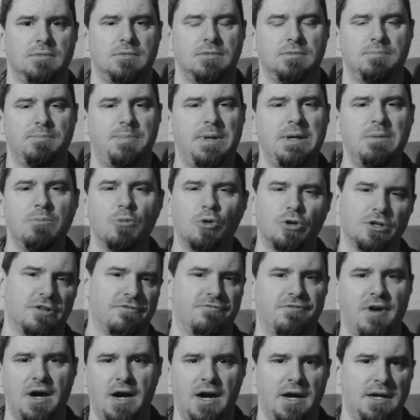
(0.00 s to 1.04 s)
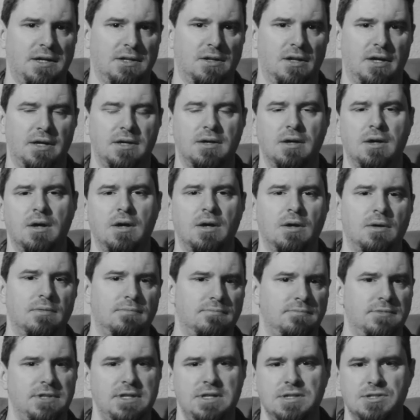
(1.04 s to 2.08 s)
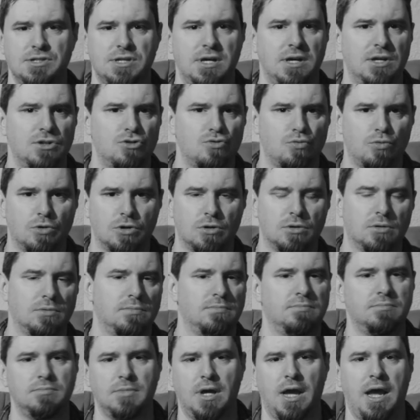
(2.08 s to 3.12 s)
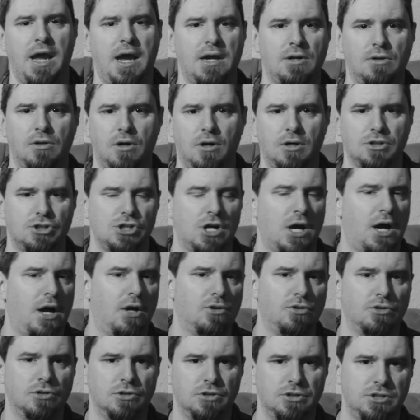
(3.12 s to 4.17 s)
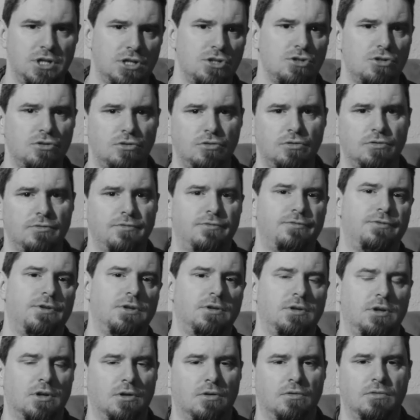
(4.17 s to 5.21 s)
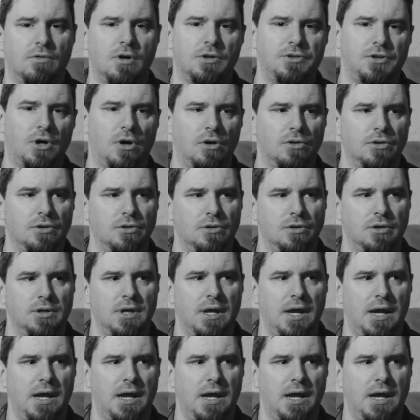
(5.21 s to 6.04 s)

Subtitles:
being more defined. Like, these kids were analog childhood, digital, adulthood.